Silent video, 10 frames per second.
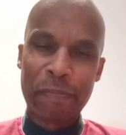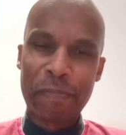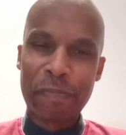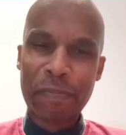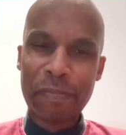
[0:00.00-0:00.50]

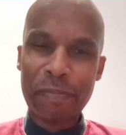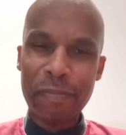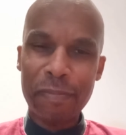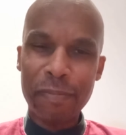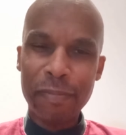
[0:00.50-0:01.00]

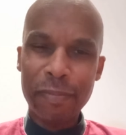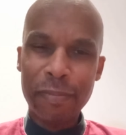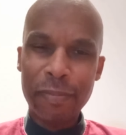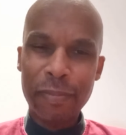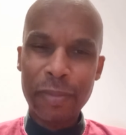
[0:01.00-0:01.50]

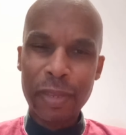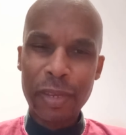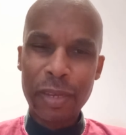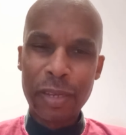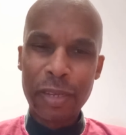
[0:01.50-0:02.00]

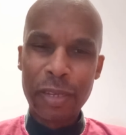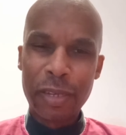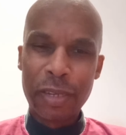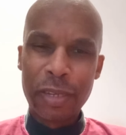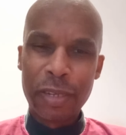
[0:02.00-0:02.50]

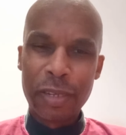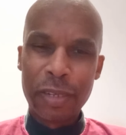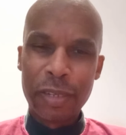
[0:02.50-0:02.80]
No one is speaking in this clip.